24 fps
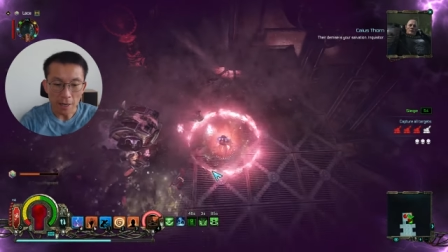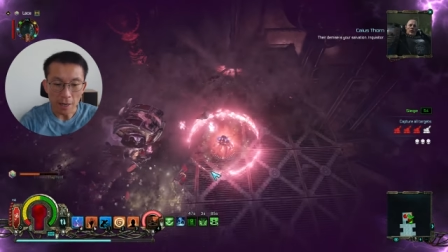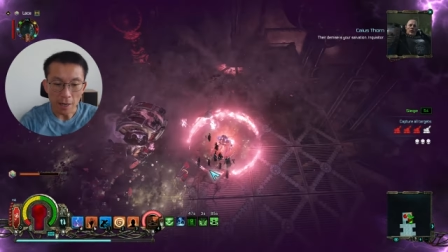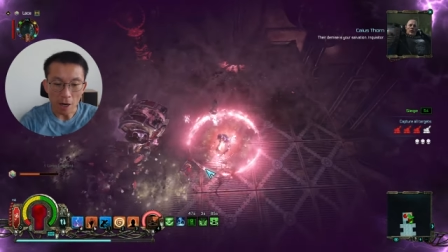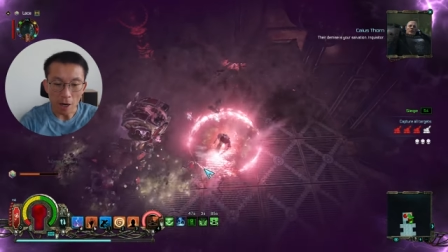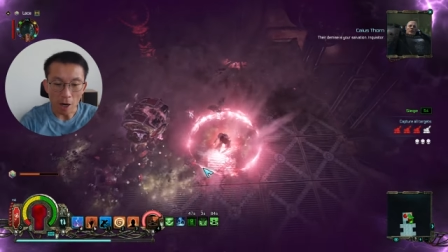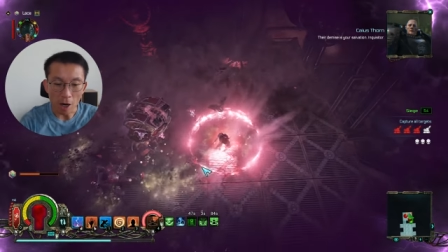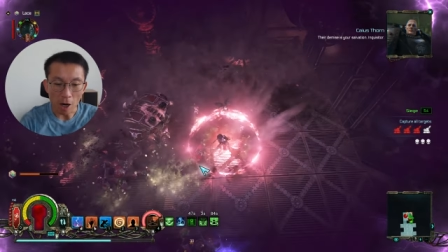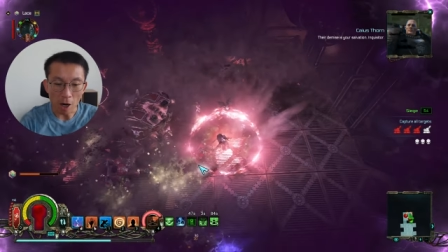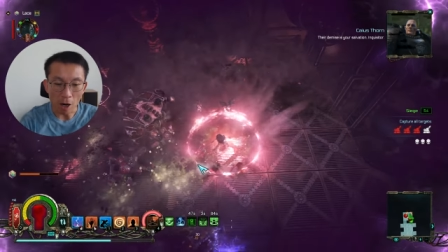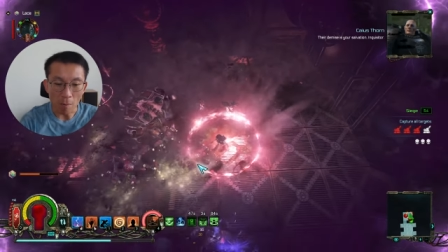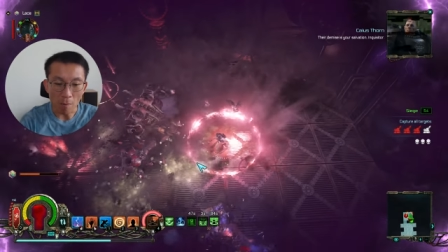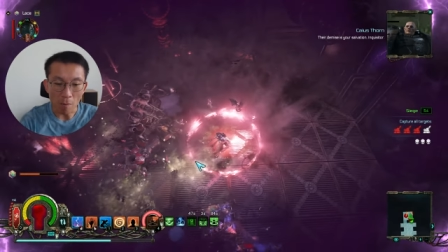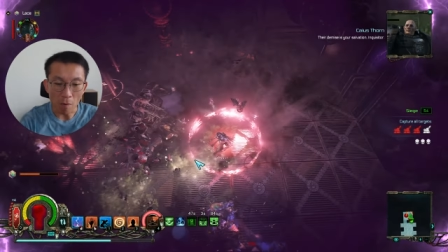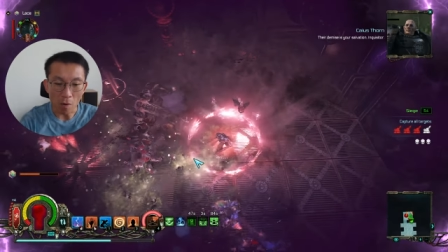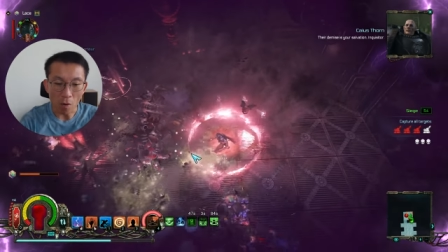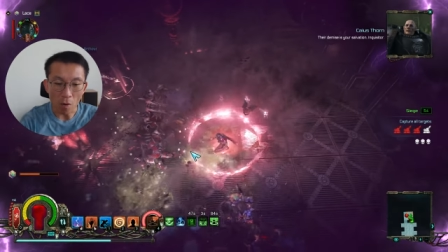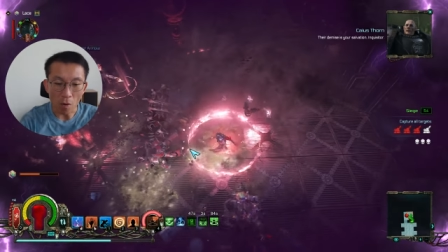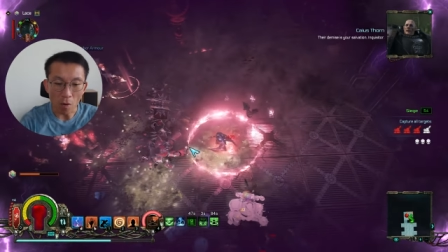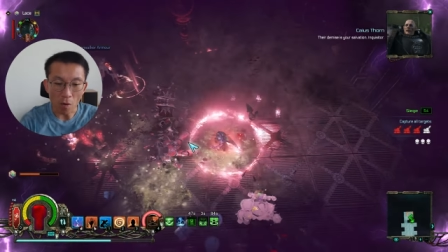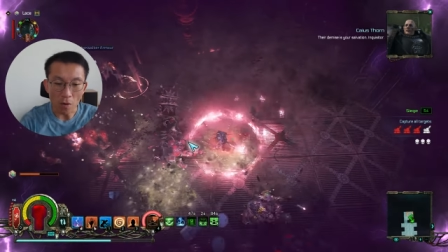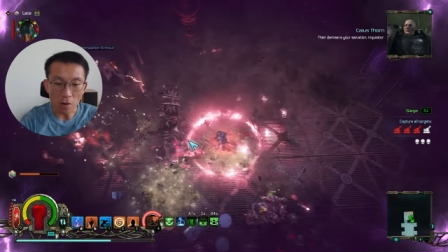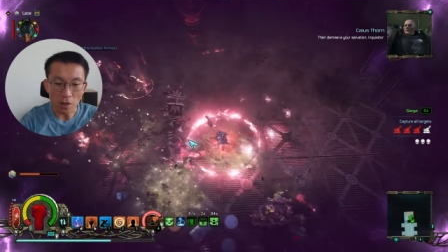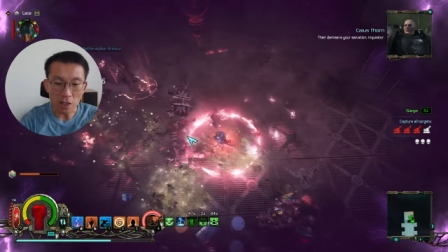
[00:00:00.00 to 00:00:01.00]
um,
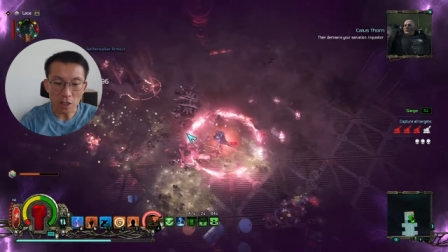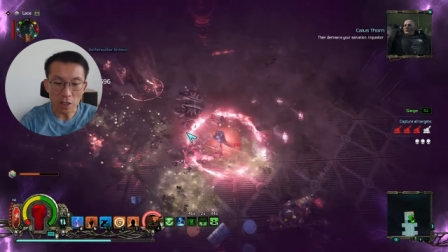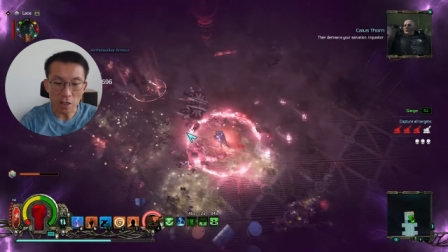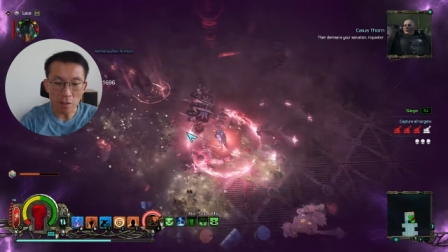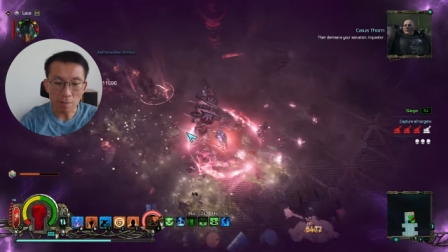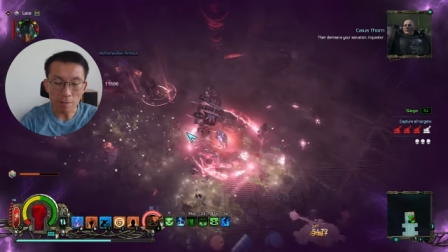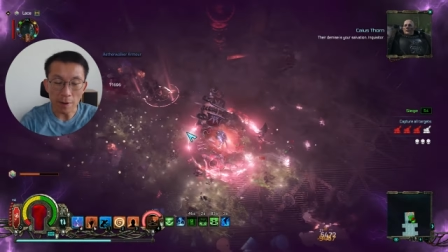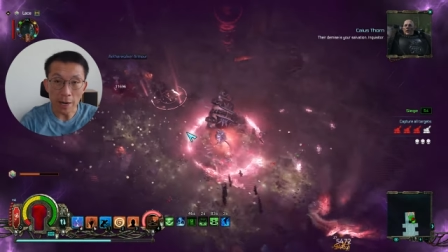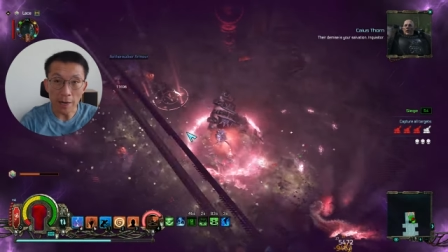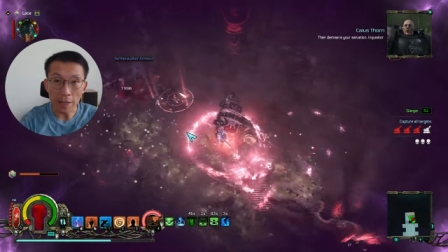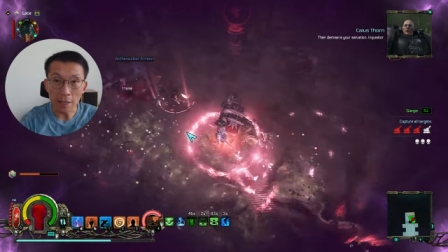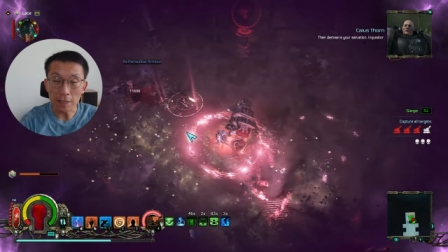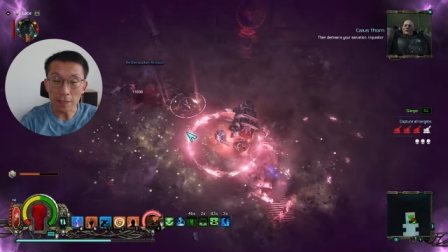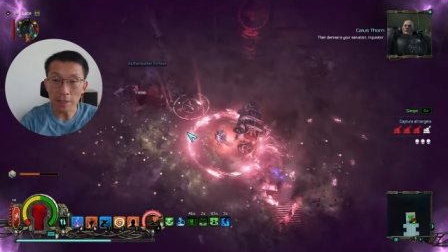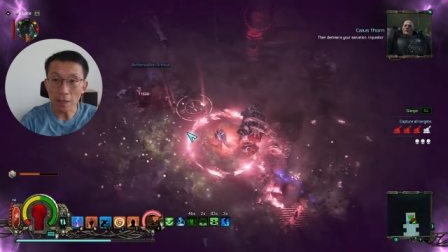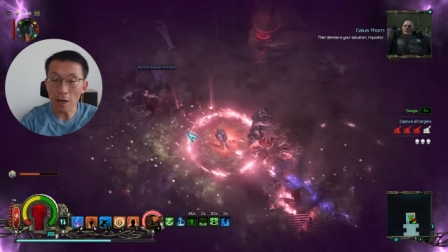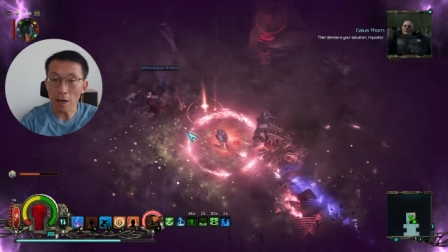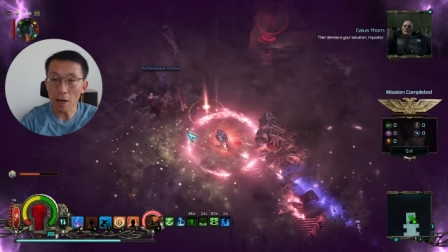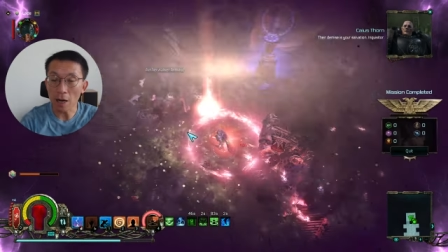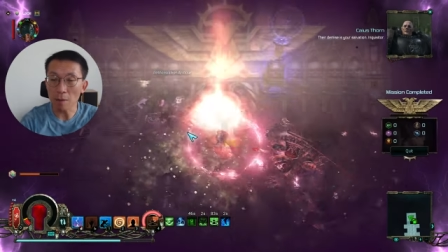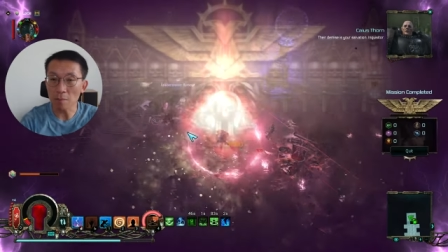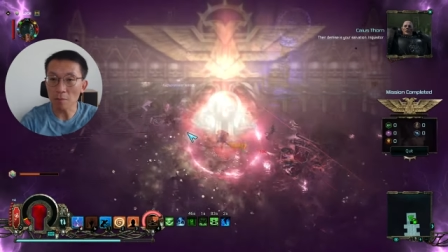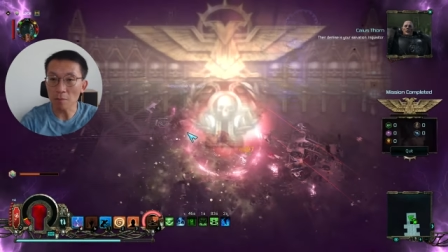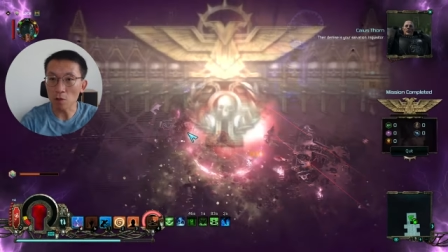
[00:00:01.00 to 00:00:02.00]
or spending
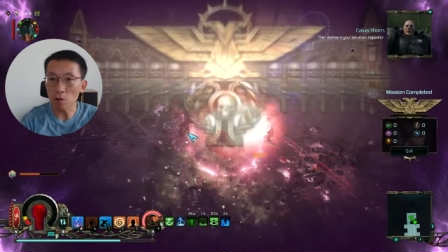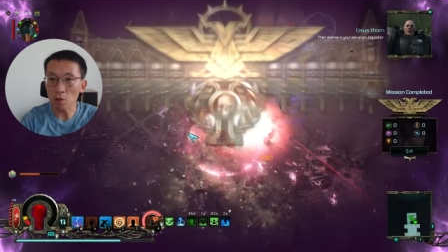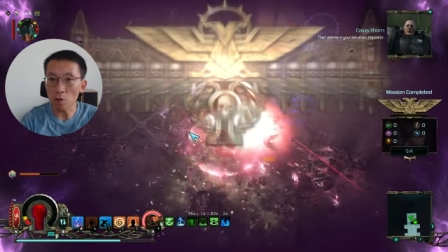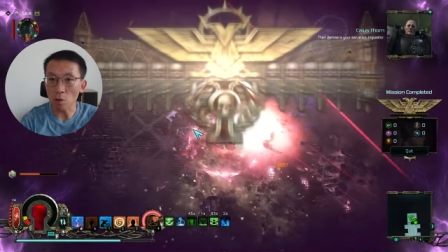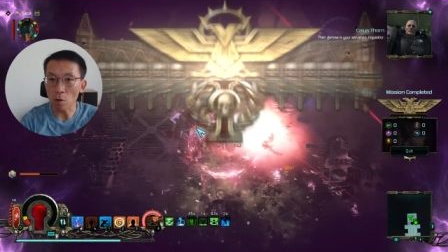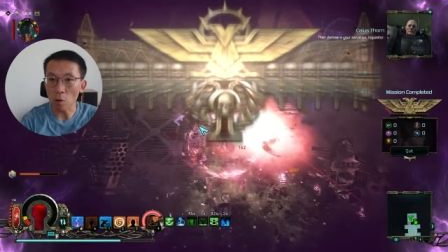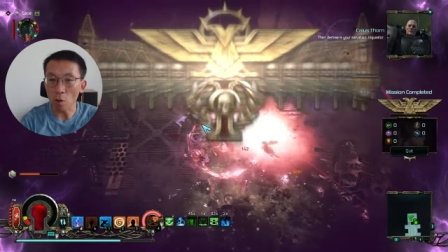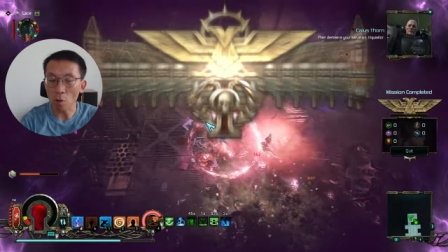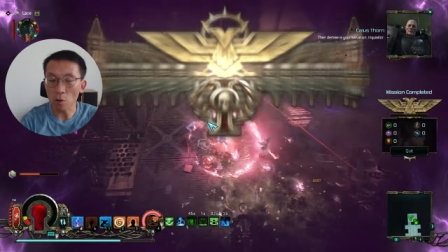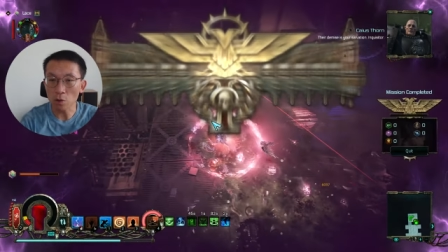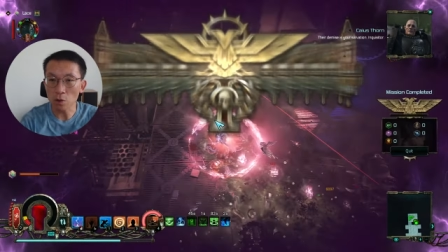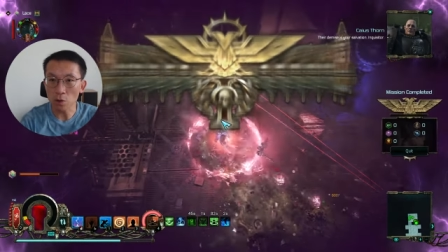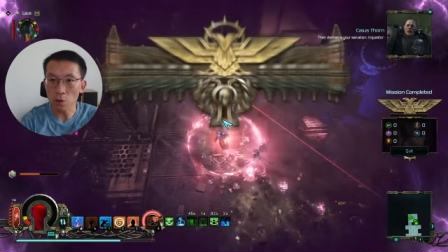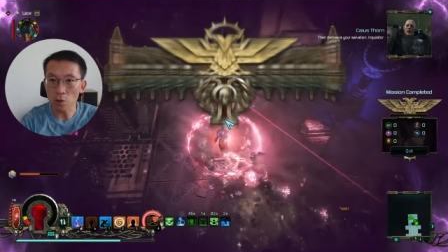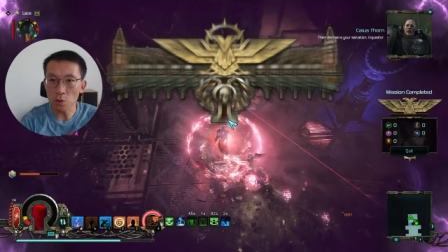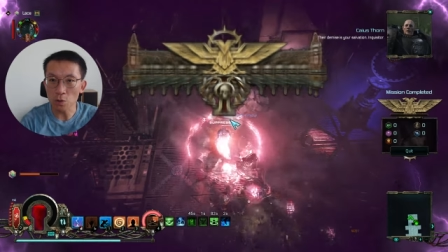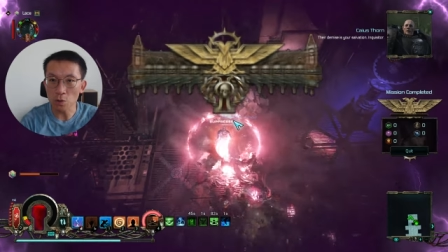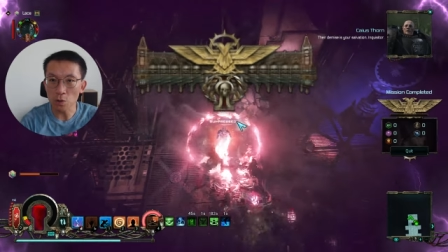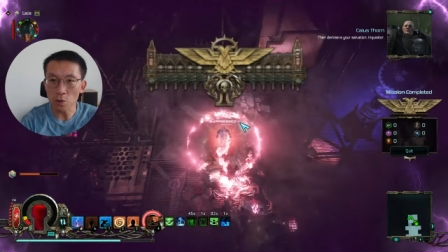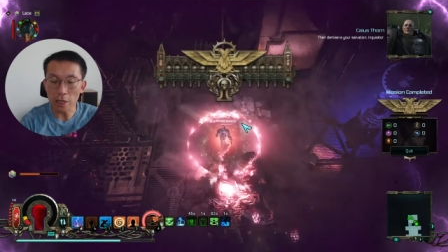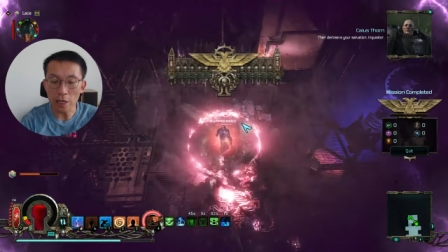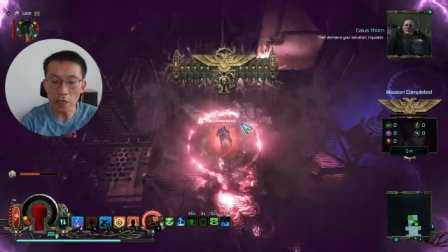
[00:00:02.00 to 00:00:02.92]
time to look through